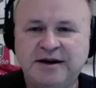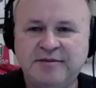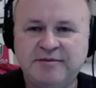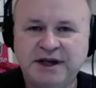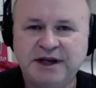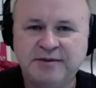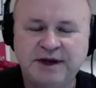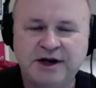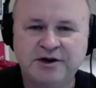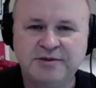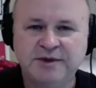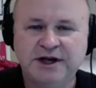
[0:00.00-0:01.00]
being a better
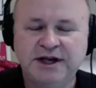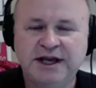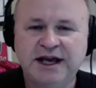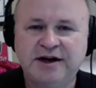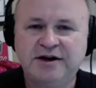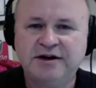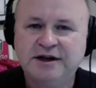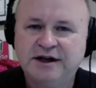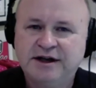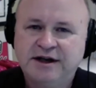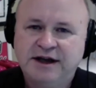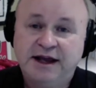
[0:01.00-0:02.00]
communicator,
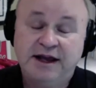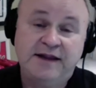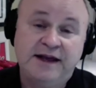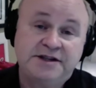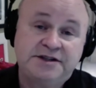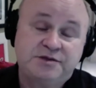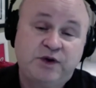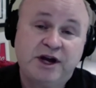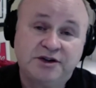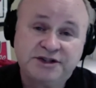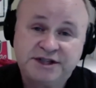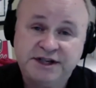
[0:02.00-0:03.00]
and we
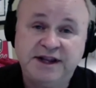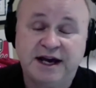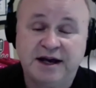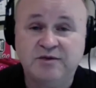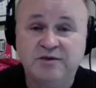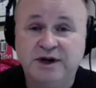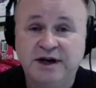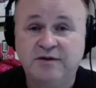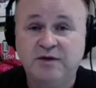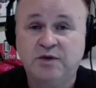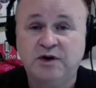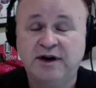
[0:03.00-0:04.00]
all see that whenever
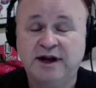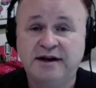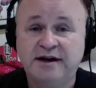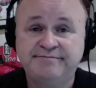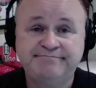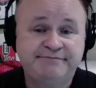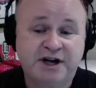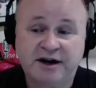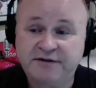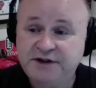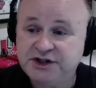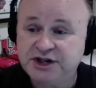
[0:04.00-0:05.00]
we're at a
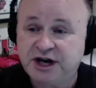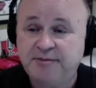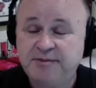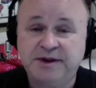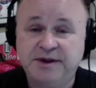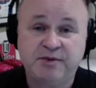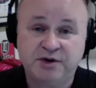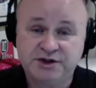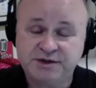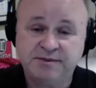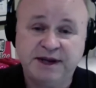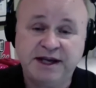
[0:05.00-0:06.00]
coffee shop and the
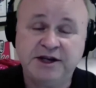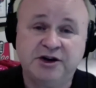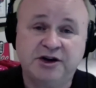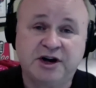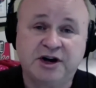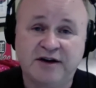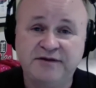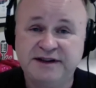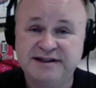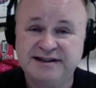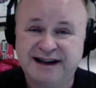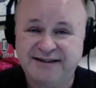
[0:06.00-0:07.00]
person making your coffee
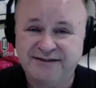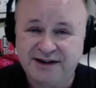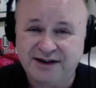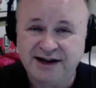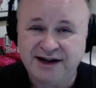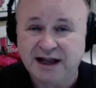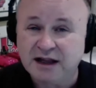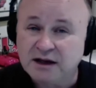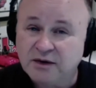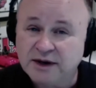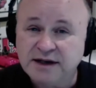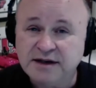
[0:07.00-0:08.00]
is not very
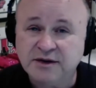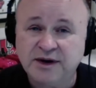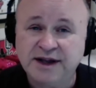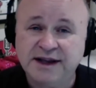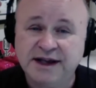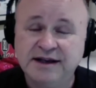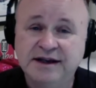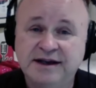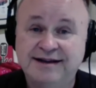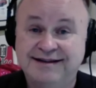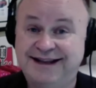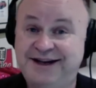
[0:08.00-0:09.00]
eloquent, the way
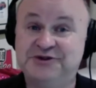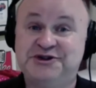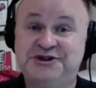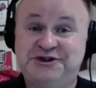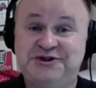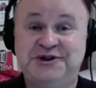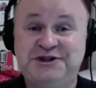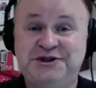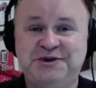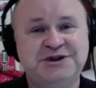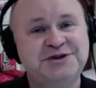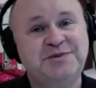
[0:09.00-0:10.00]
they don't greet you with
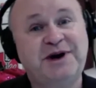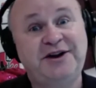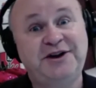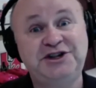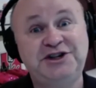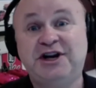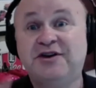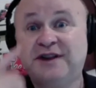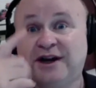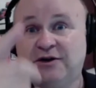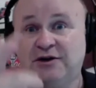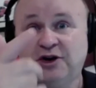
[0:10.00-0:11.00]
a smile and a cheer, and they
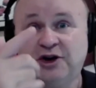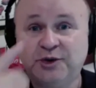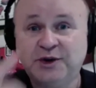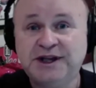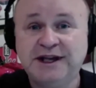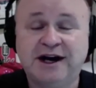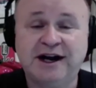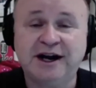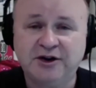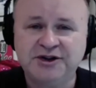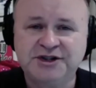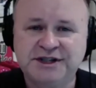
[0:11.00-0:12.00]
don't look you in the eye, all
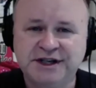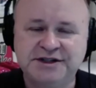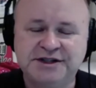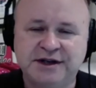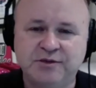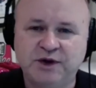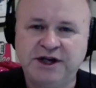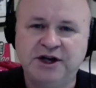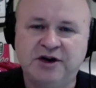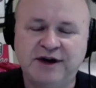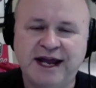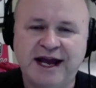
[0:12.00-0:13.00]
those things that we
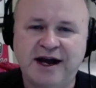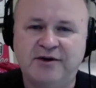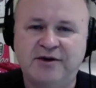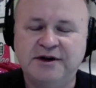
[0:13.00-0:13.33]
know now,